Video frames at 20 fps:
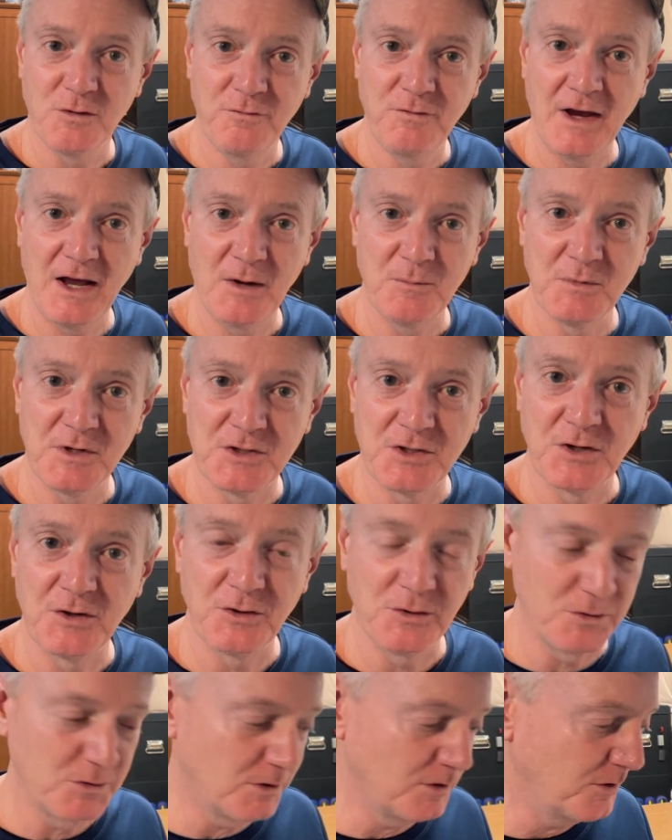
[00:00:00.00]
found
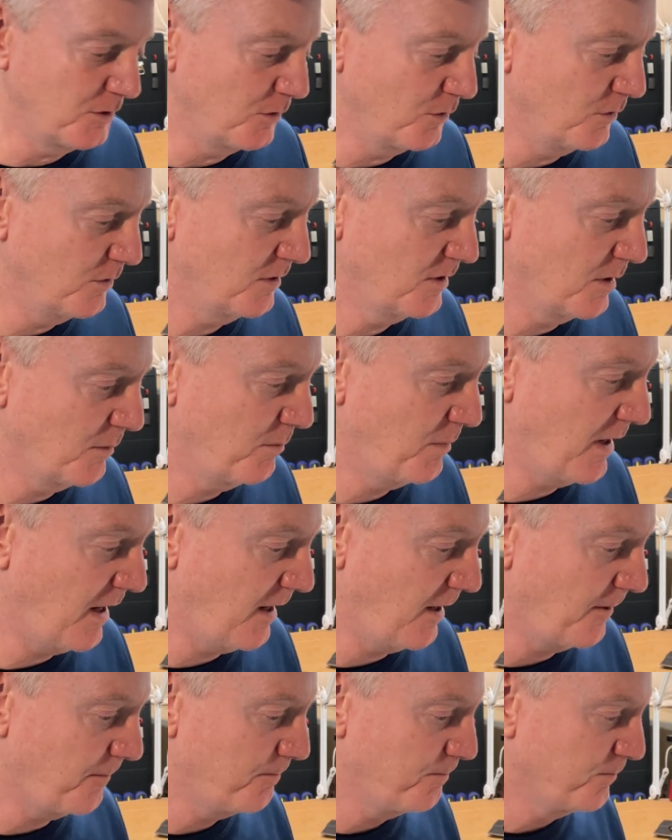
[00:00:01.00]
material glue
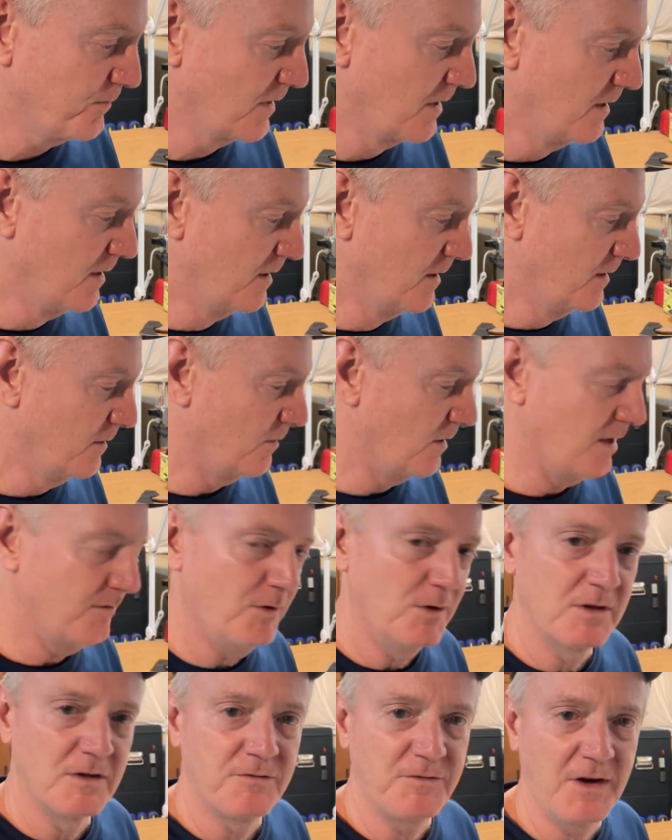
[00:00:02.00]
compare? Well, I've
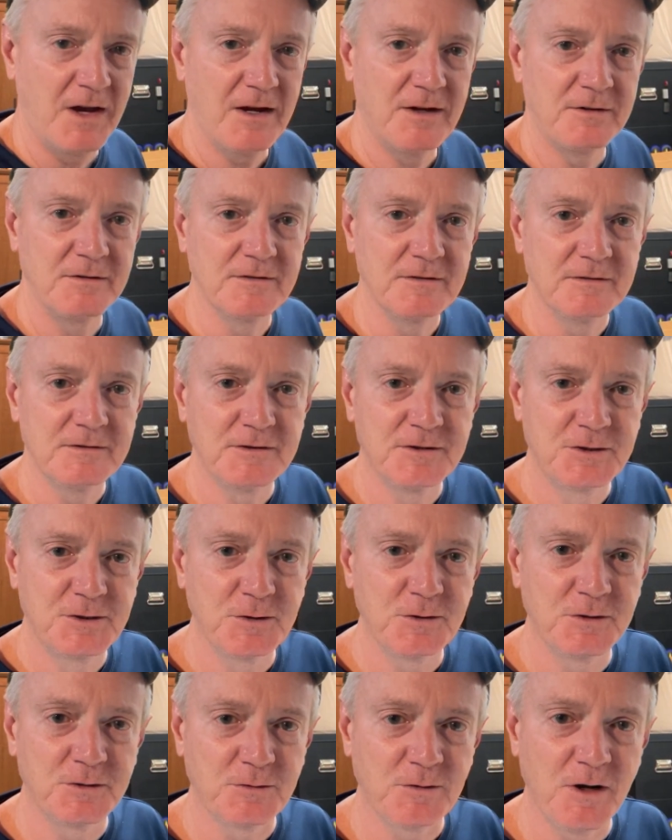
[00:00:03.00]
only found
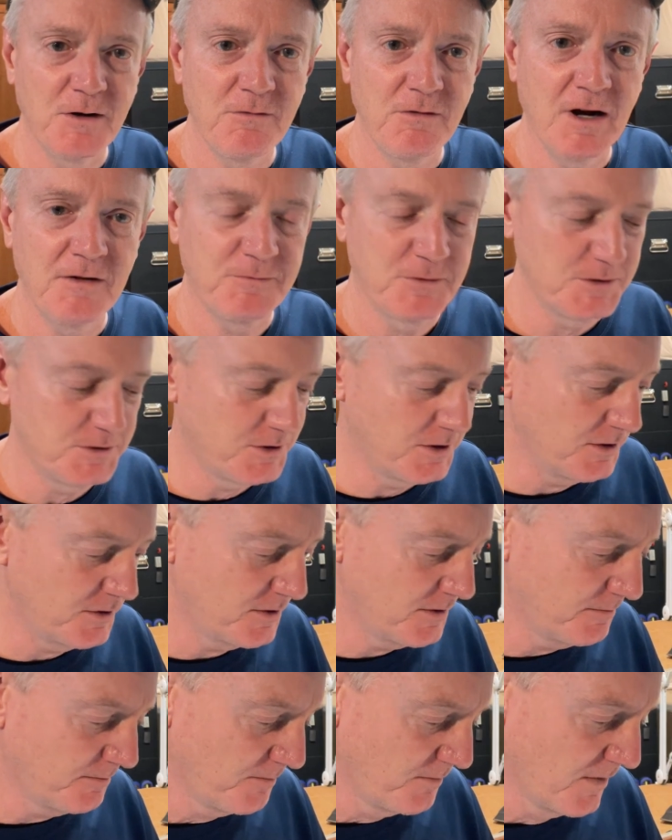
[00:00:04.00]
2 or 3
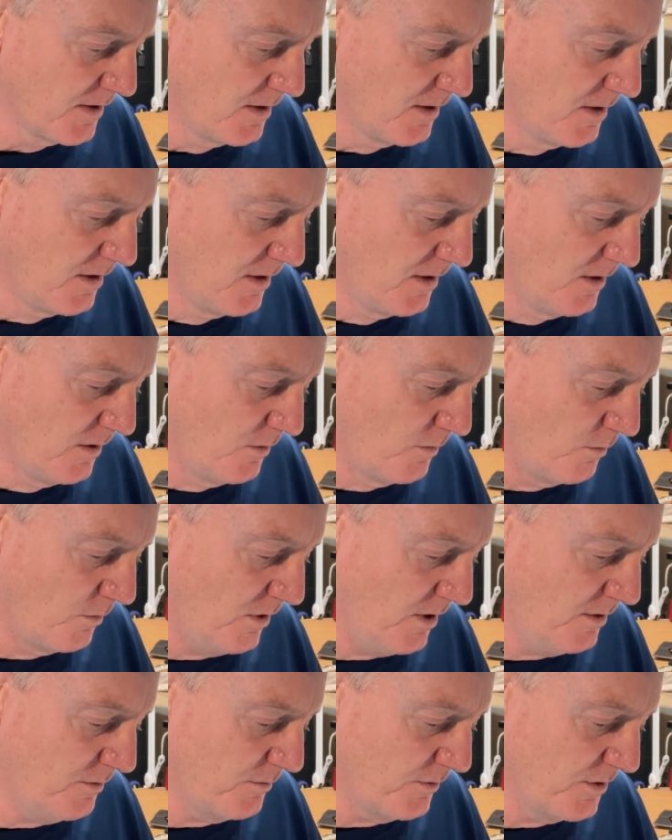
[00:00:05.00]
references.
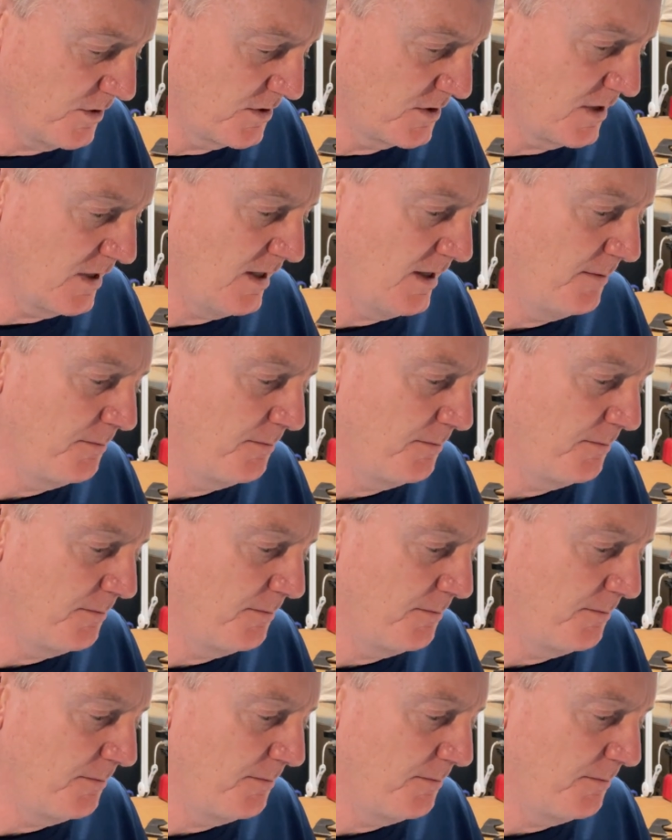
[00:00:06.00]
One was...